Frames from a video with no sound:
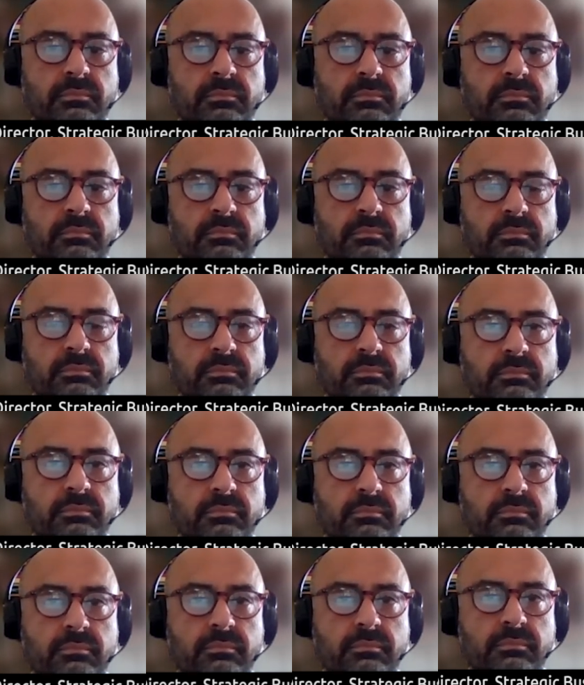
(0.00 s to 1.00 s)

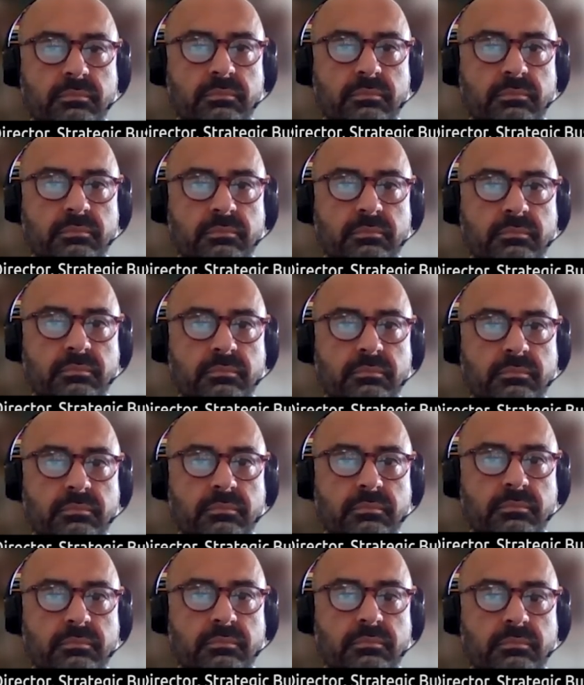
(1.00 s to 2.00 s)

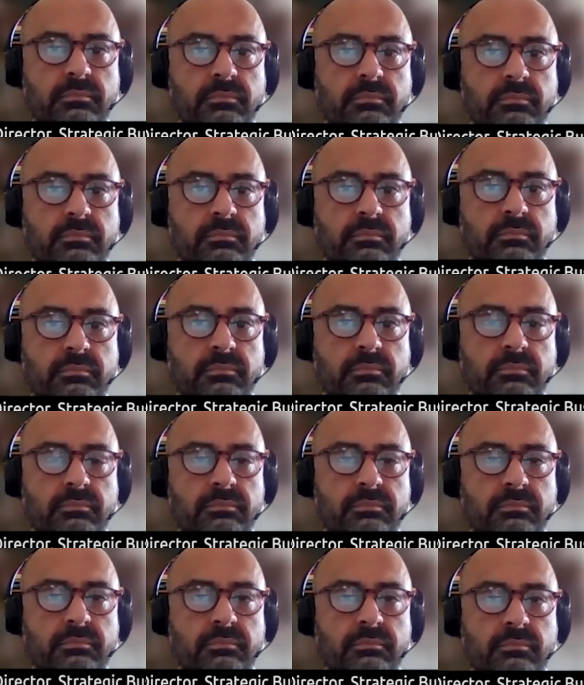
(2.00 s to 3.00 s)

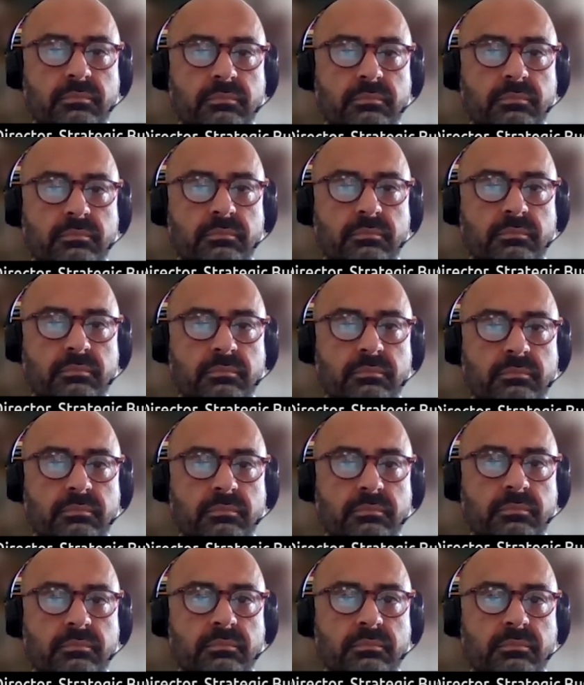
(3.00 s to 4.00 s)

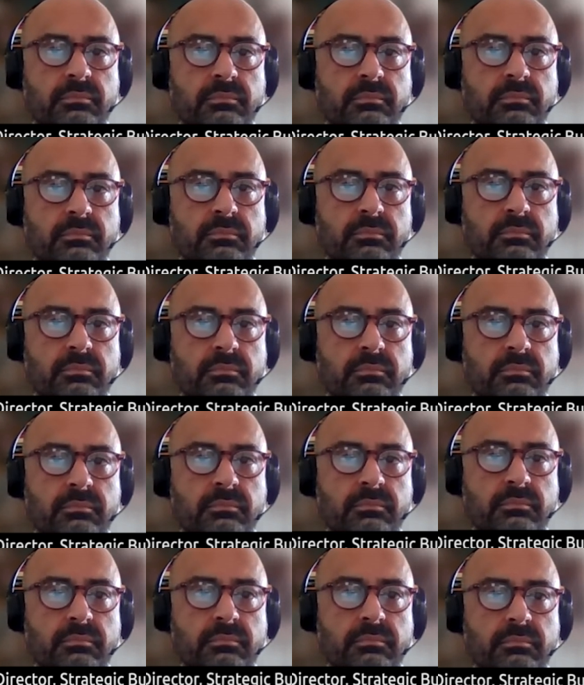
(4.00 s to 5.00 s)

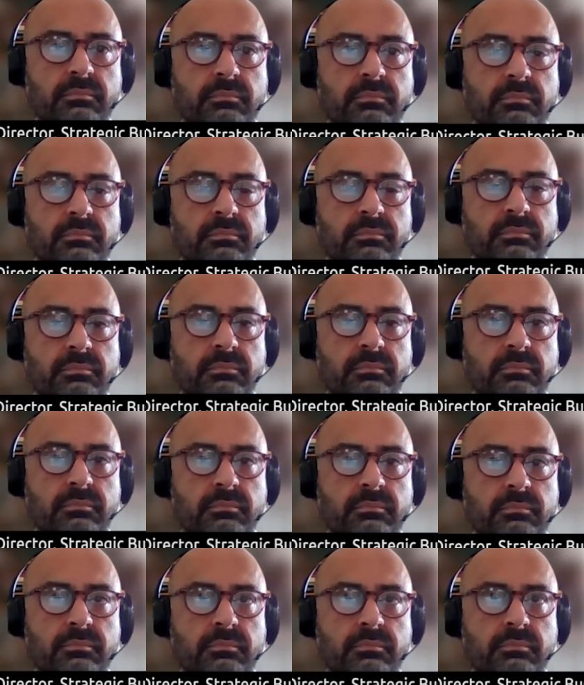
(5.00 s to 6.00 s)

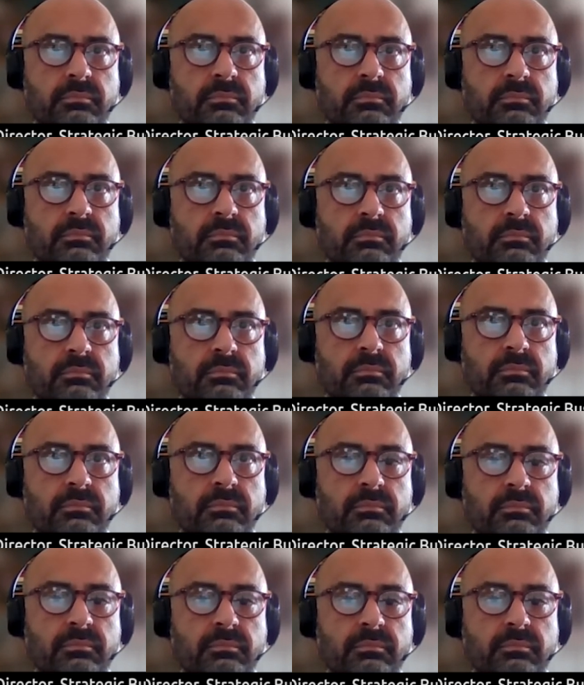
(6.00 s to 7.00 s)

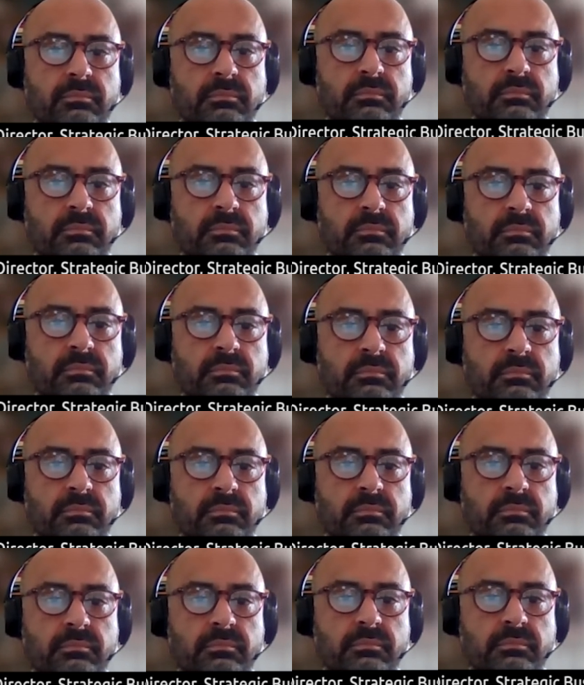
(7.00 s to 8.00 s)
[no speech]